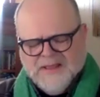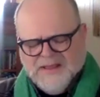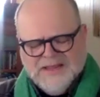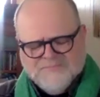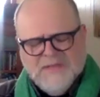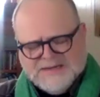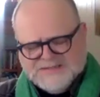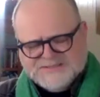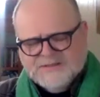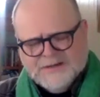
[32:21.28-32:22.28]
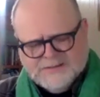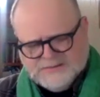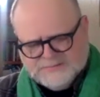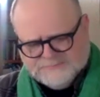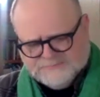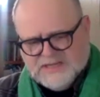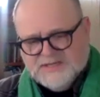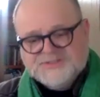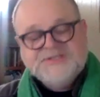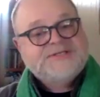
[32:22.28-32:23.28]
"It matters little,"
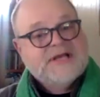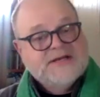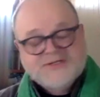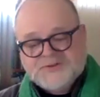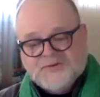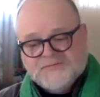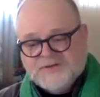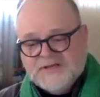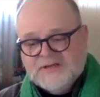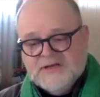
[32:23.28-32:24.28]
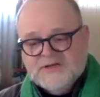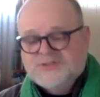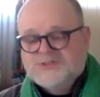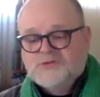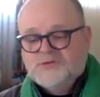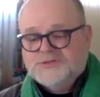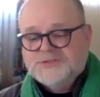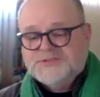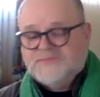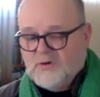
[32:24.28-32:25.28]
she said softly to
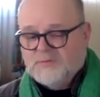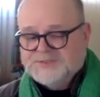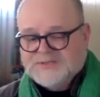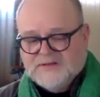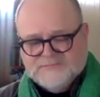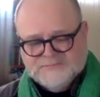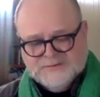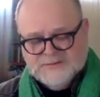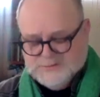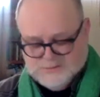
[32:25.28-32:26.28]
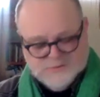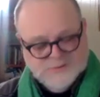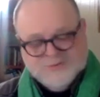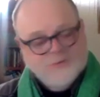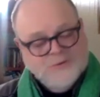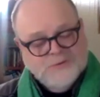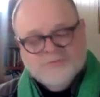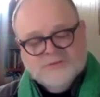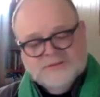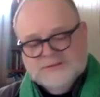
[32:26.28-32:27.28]
Scrooge's former self. "To
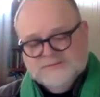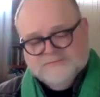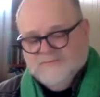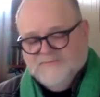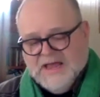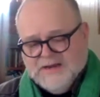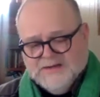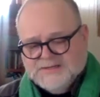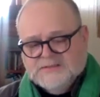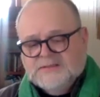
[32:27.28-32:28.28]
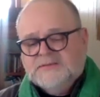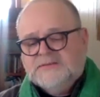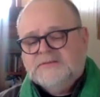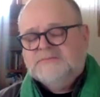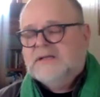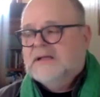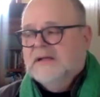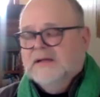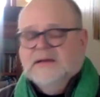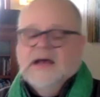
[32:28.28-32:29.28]
you, very little.
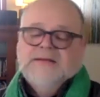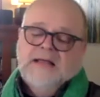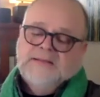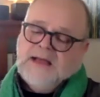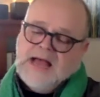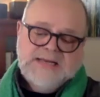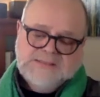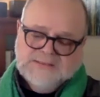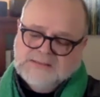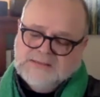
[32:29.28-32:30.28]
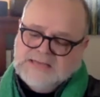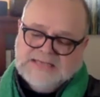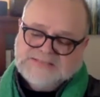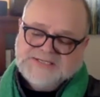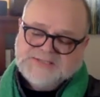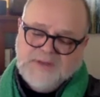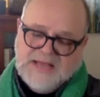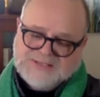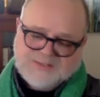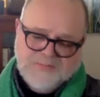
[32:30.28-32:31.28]
Another idol has
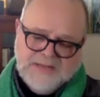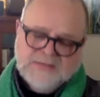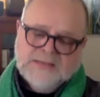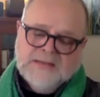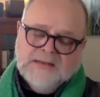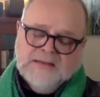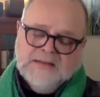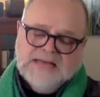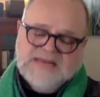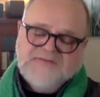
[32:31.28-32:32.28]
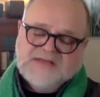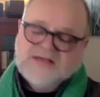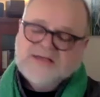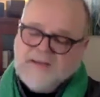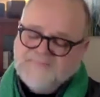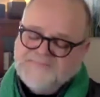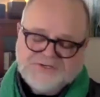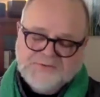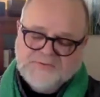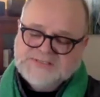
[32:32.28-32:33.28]
displaced me, and if it can comfort
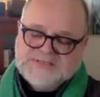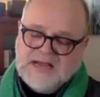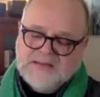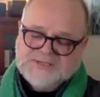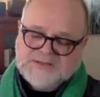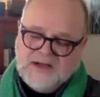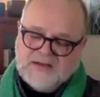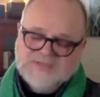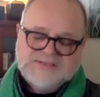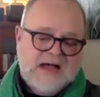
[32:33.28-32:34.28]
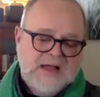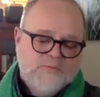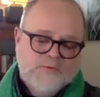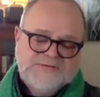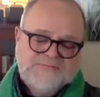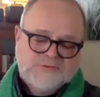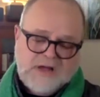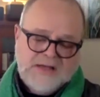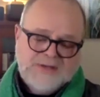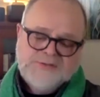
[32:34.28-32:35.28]
you in time to come, as I would have
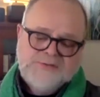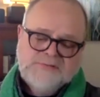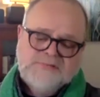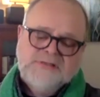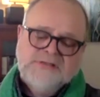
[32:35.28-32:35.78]
tried to do,